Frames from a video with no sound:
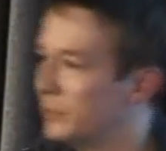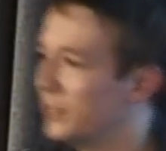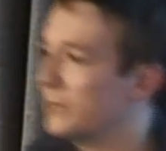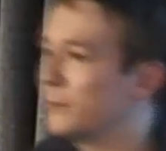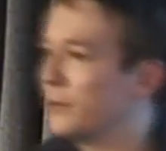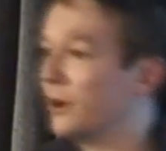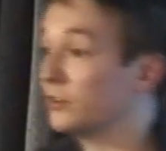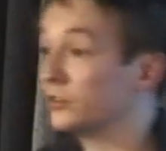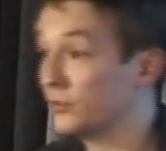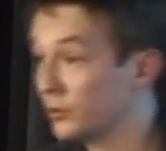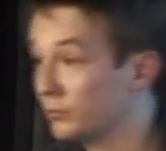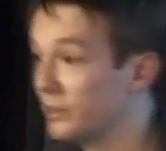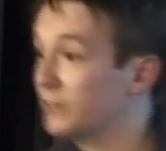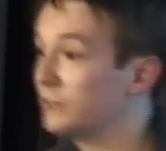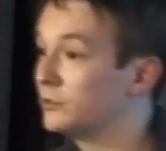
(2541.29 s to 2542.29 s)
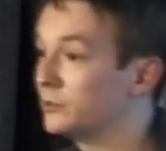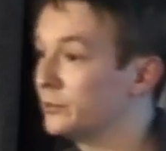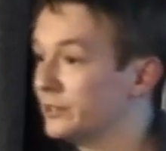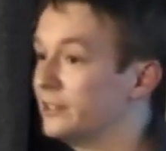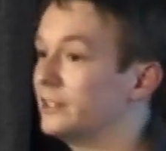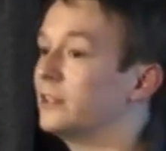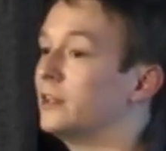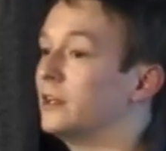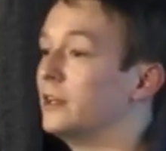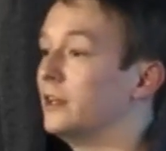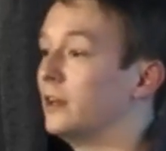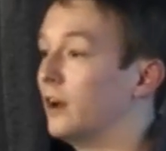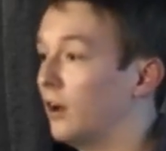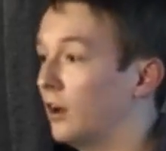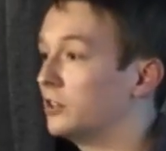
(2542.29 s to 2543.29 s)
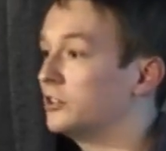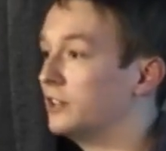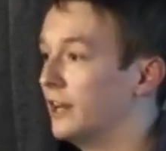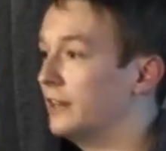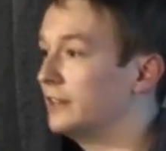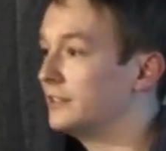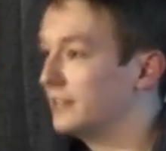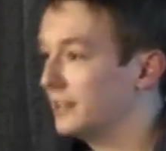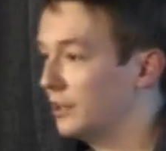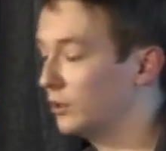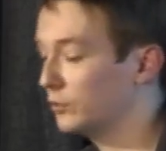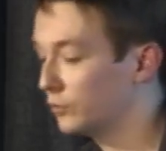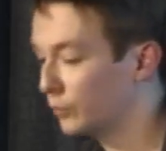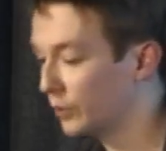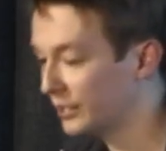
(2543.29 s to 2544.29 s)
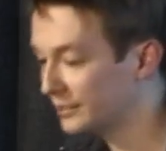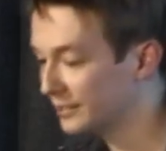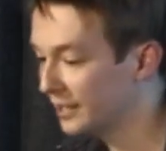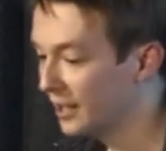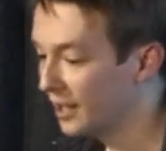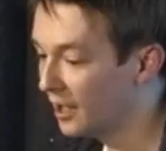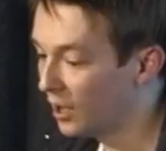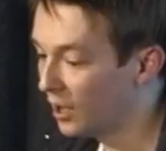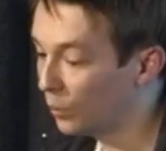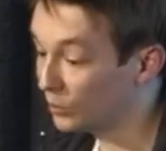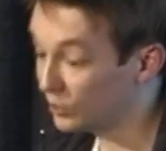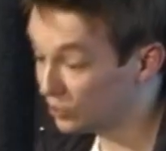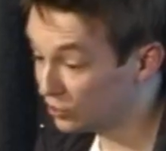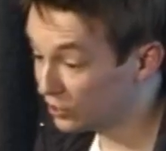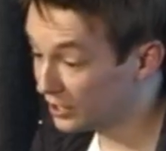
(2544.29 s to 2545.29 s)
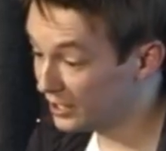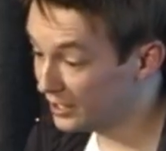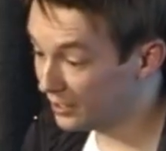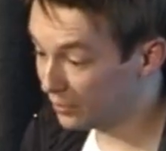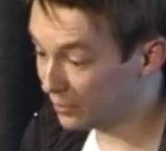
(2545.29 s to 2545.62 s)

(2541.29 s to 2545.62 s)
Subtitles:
Big parts of the renderers particularly are shared in lots of ways, which is tricky.